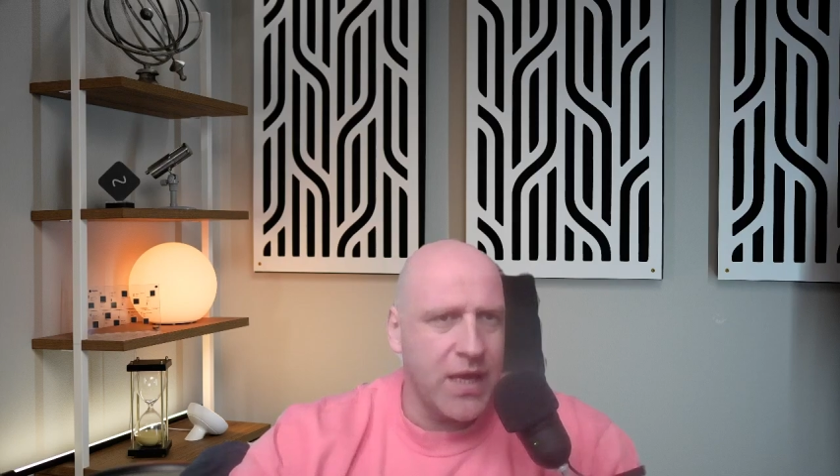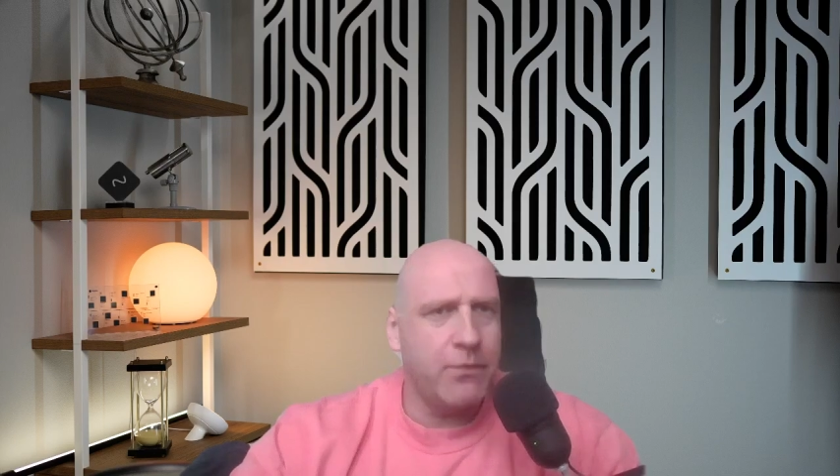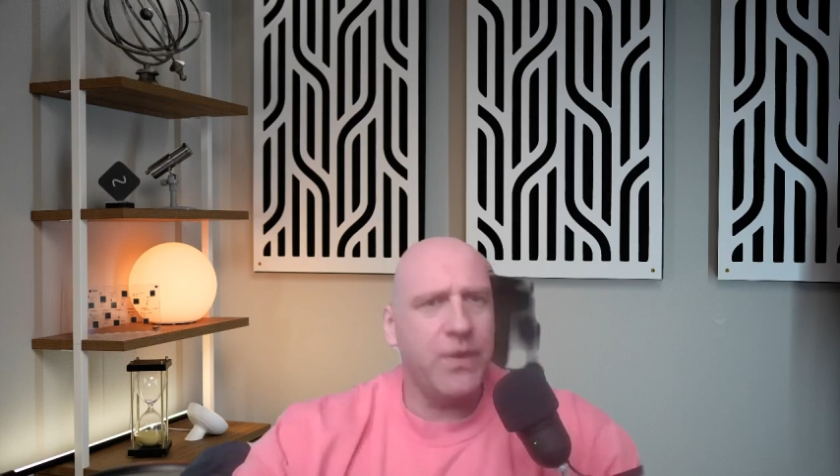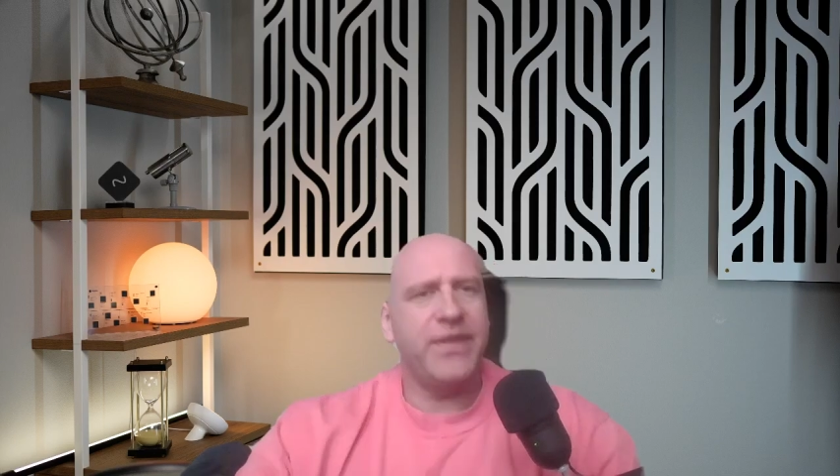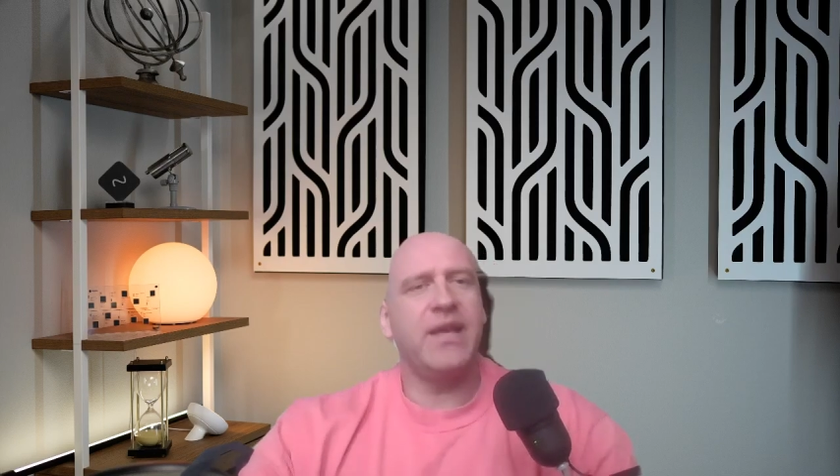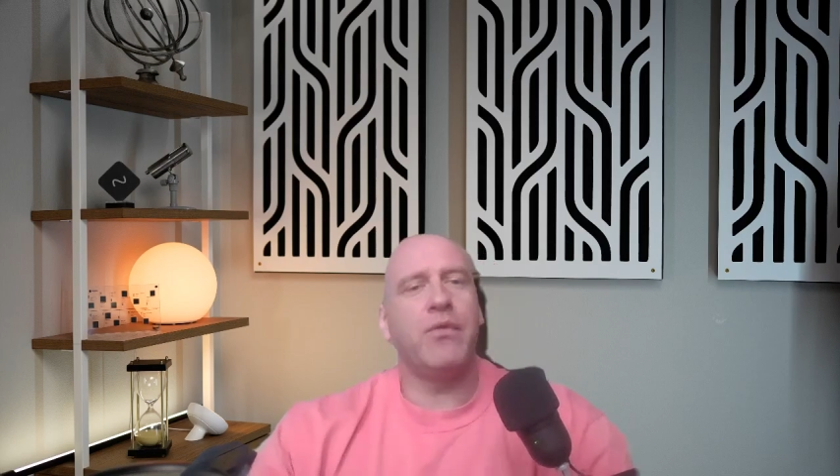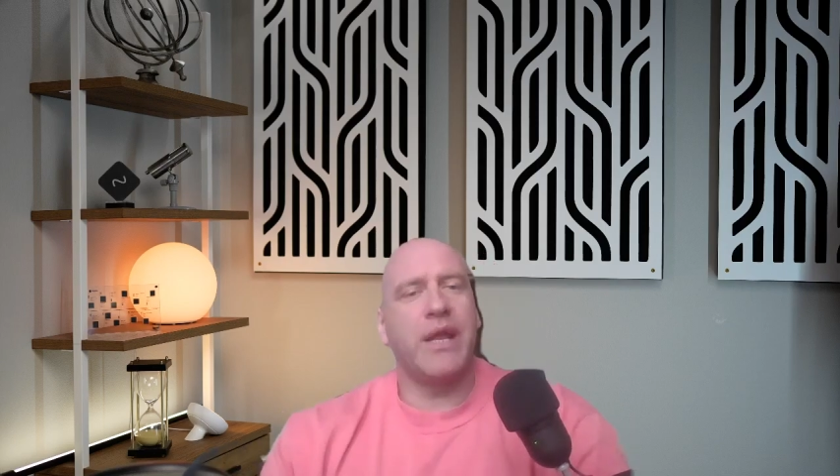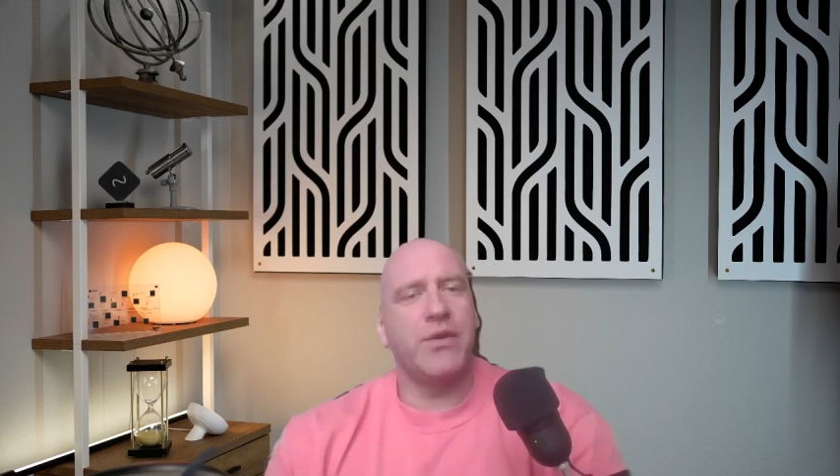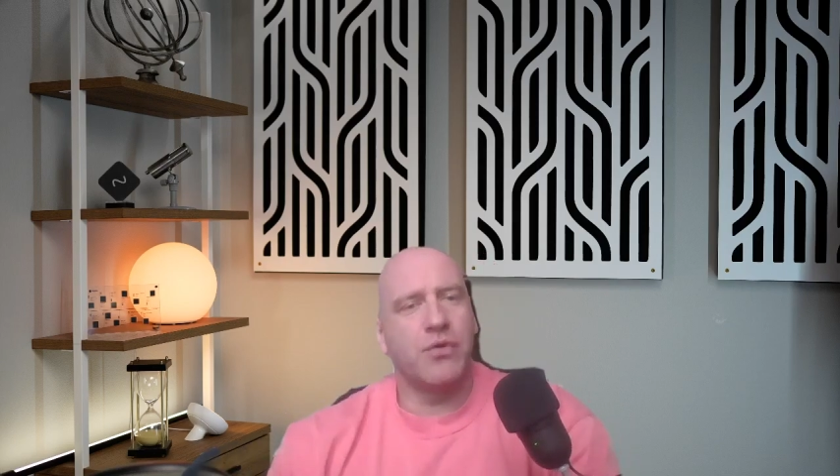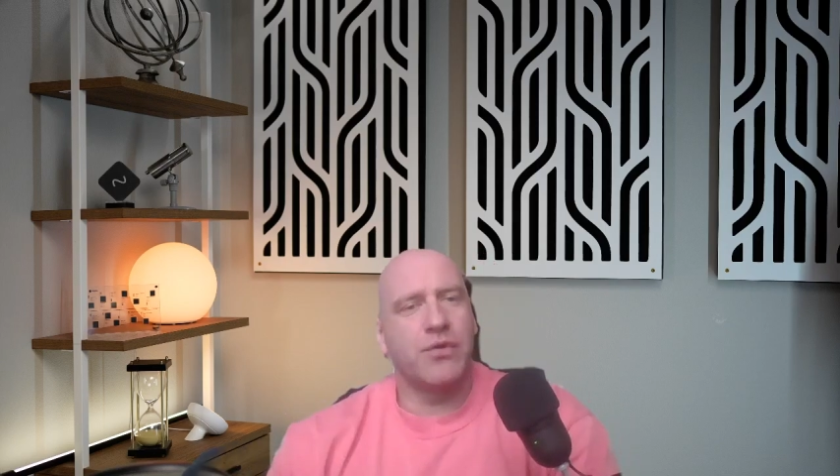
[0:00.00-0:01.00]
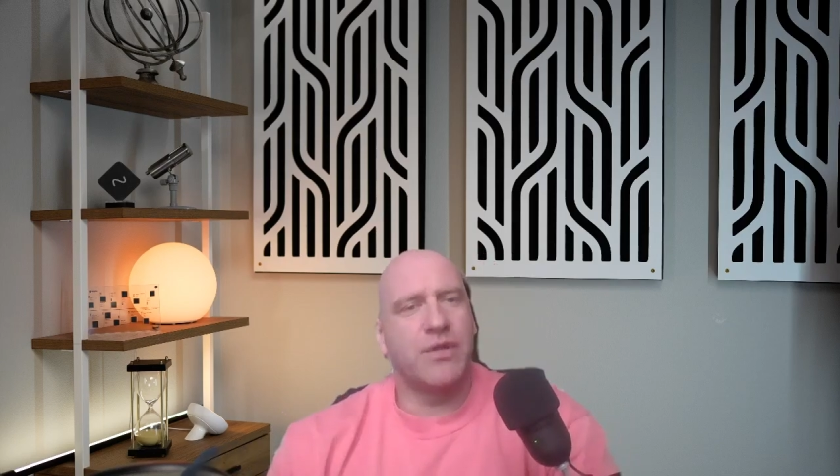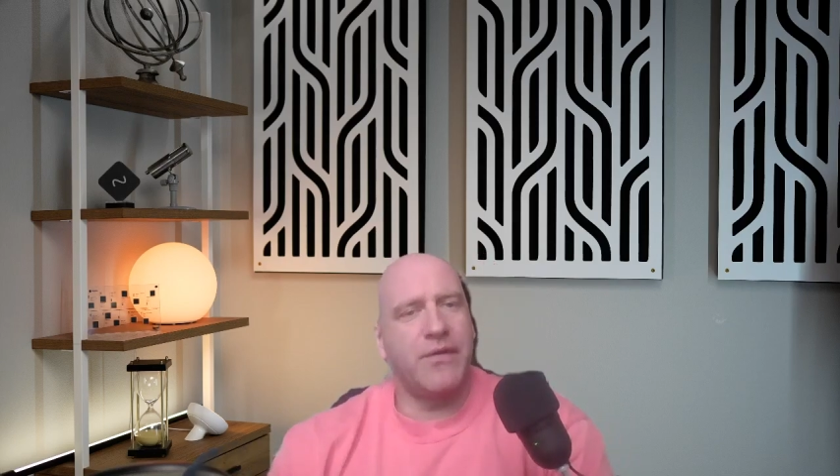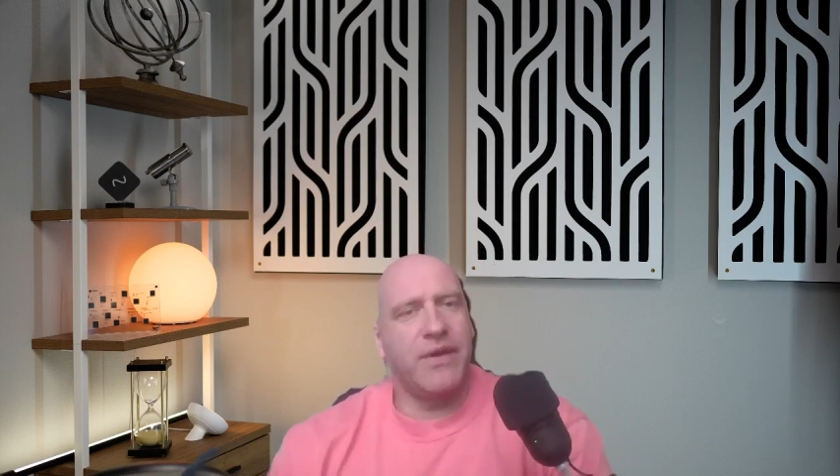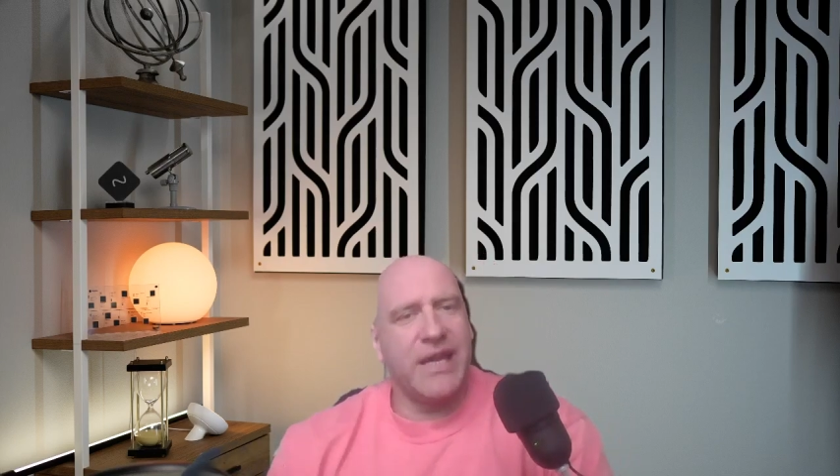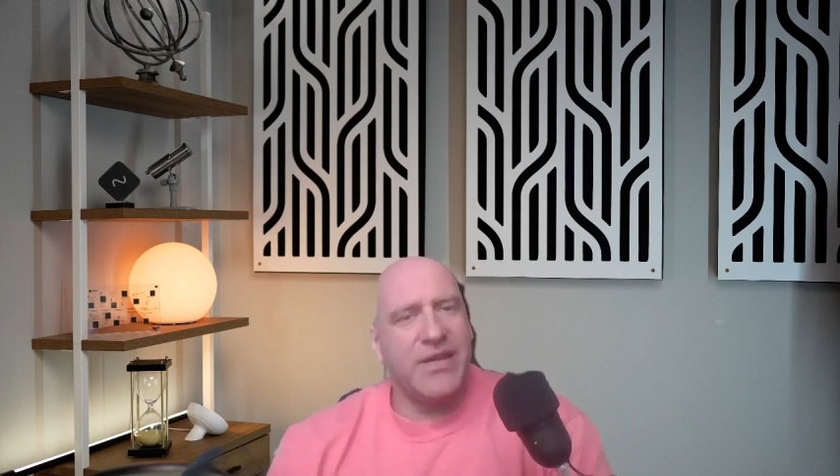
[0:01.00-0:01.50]
if we think credential
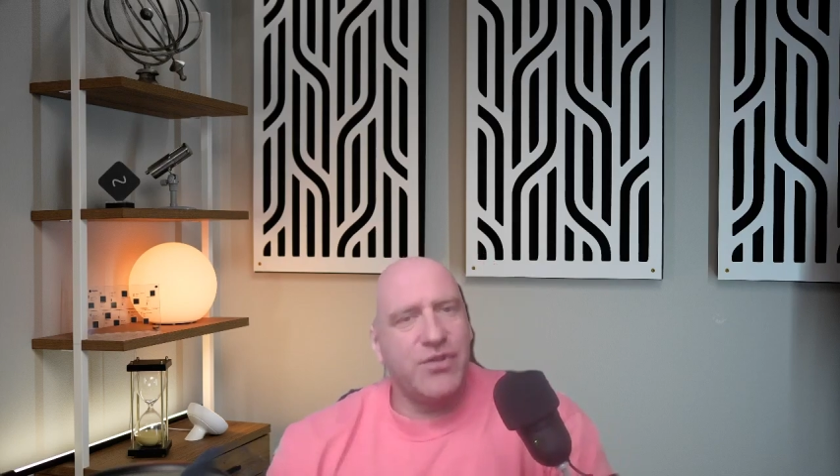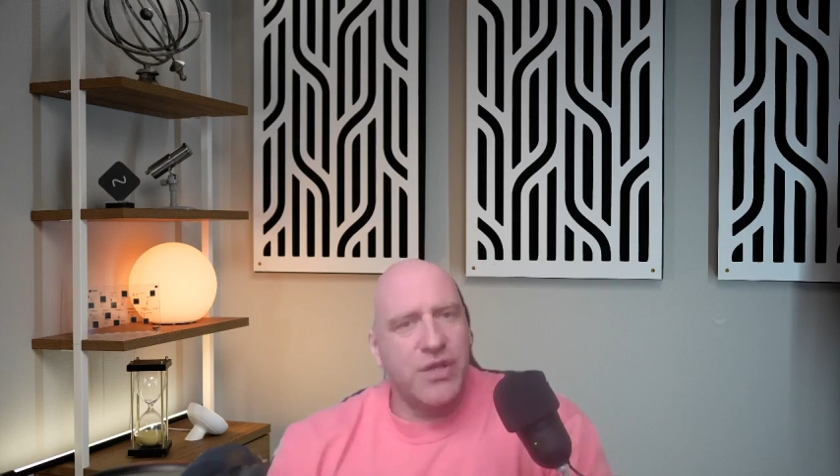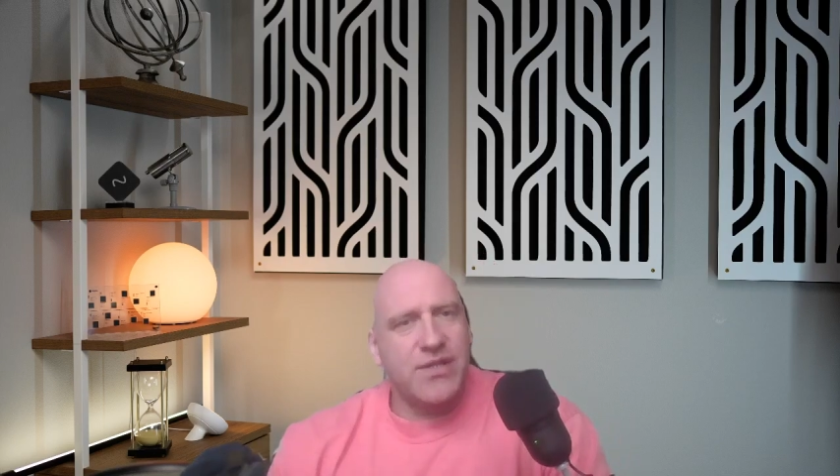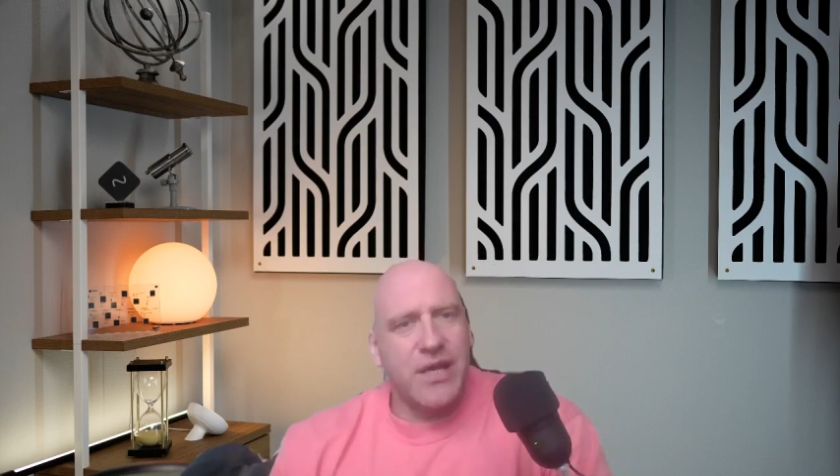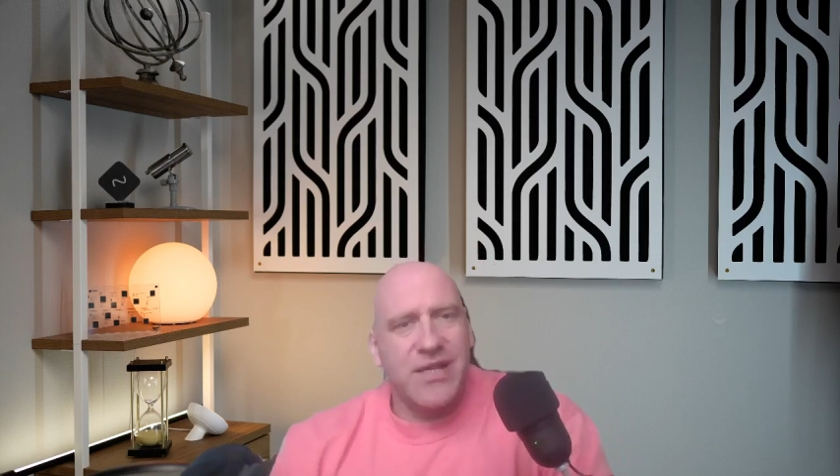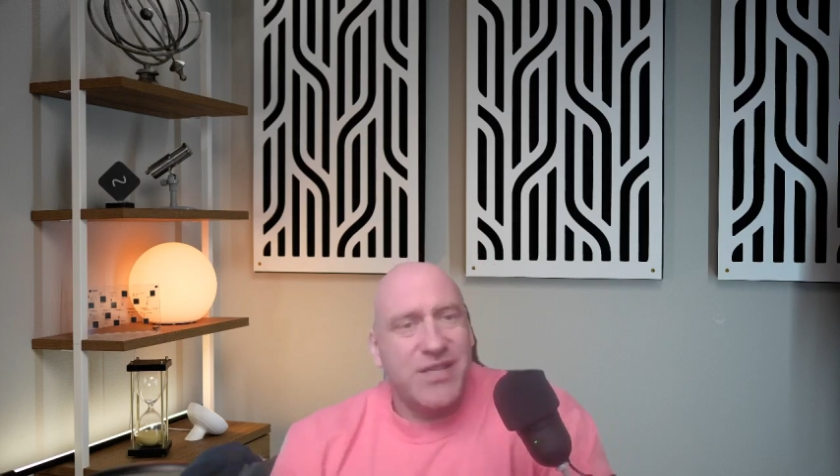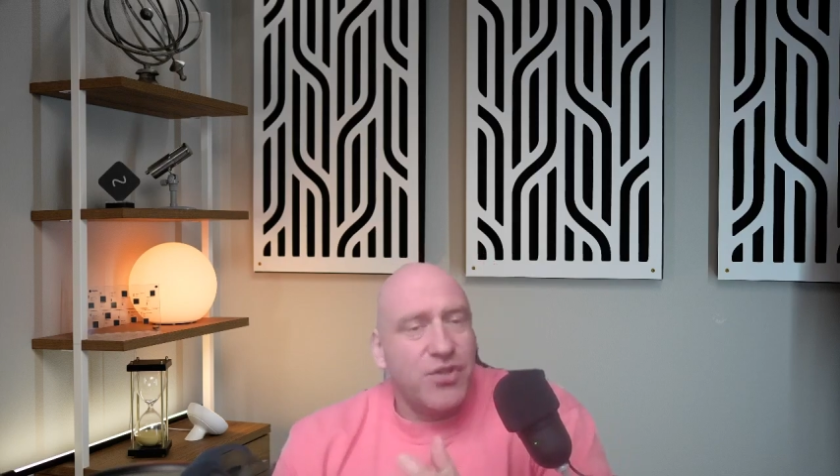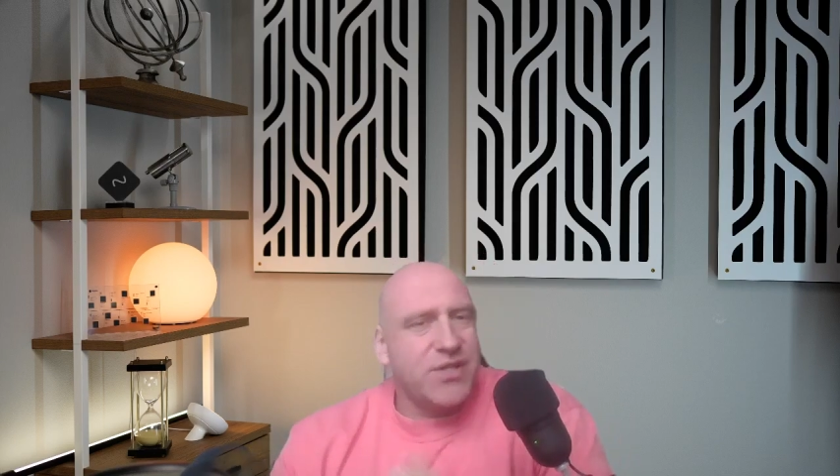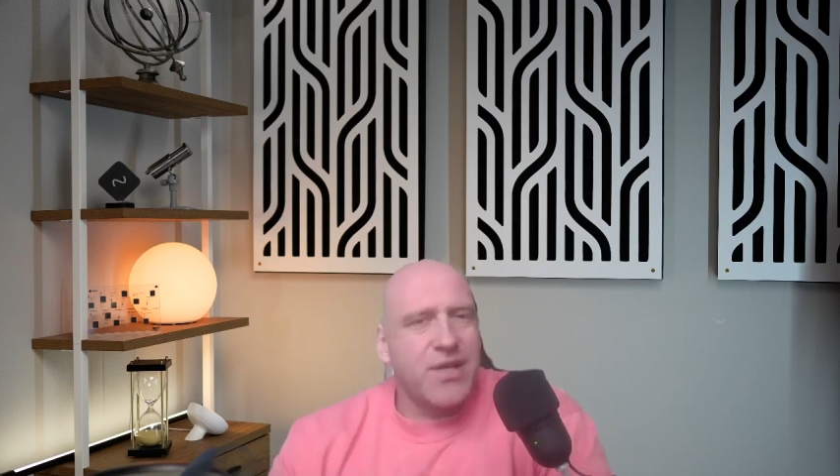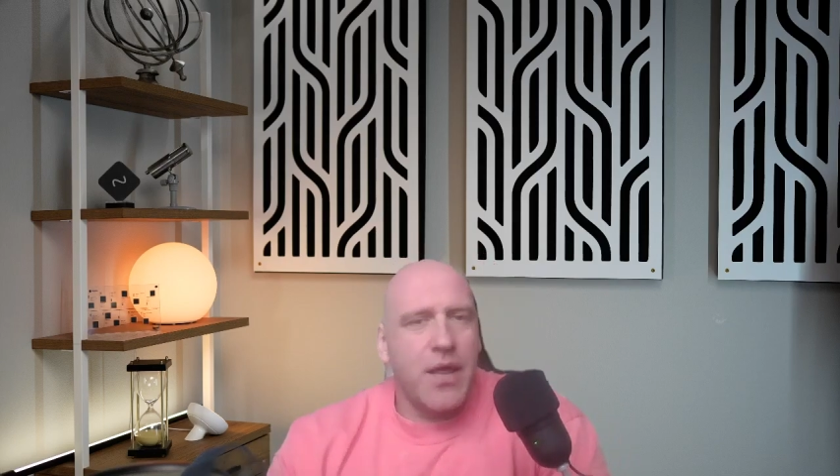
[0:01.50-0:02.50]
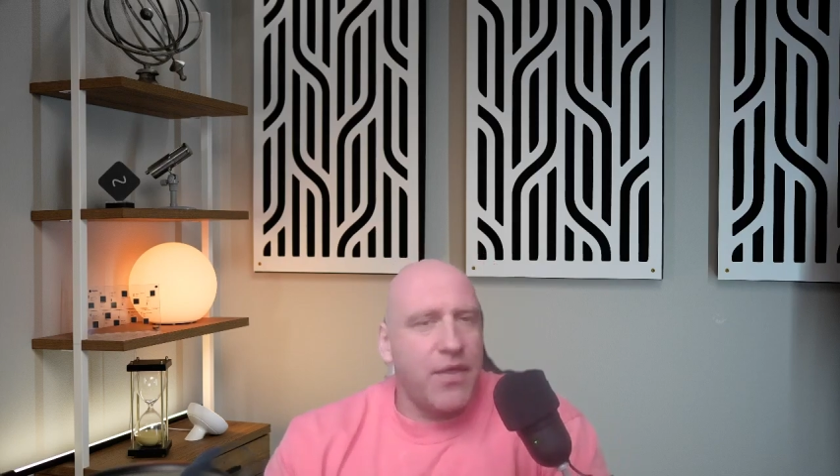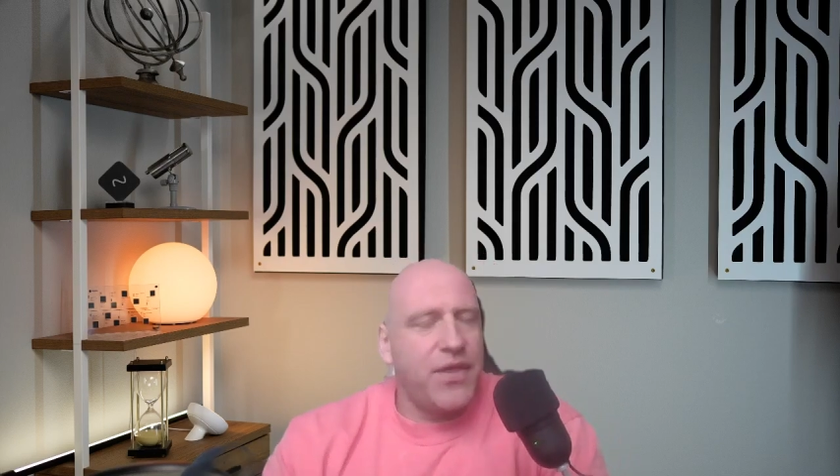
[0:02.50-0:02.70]
stuffing isn't just a